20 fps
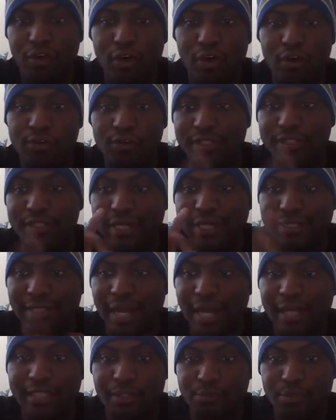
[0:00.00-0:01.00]
Rose, you got
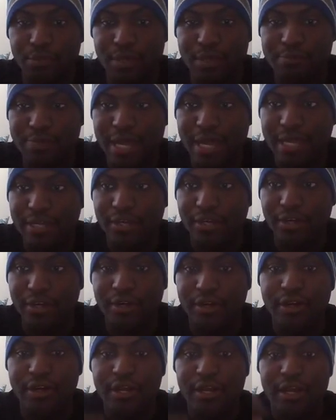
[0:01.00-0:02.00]
Dr. Britt
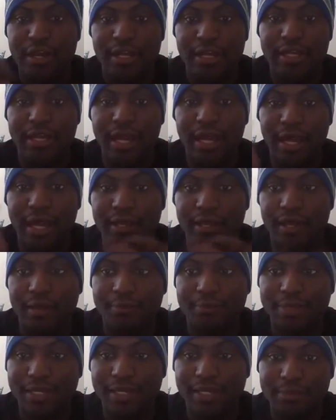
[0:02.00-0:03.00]
Baker. You
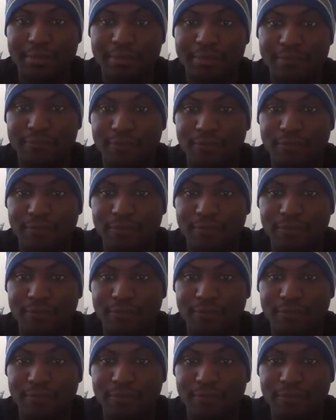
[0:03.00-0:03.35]
got Penelope